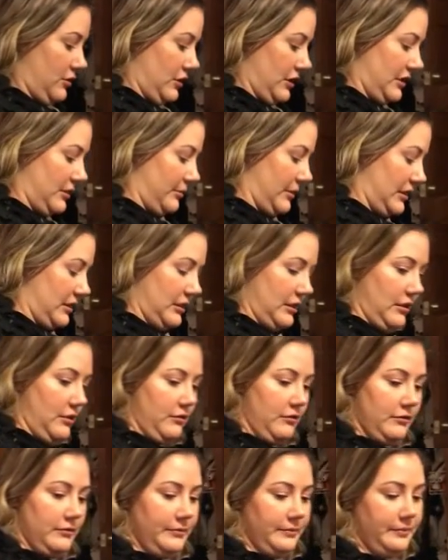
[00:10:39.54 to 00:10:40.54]
to dress
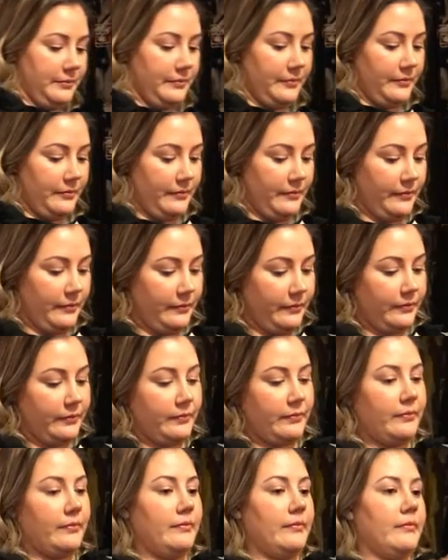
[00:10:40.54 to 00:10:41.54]
myself.
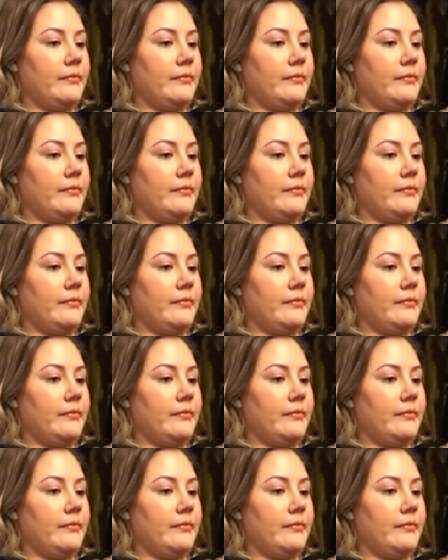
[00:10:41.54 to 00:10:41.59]
That's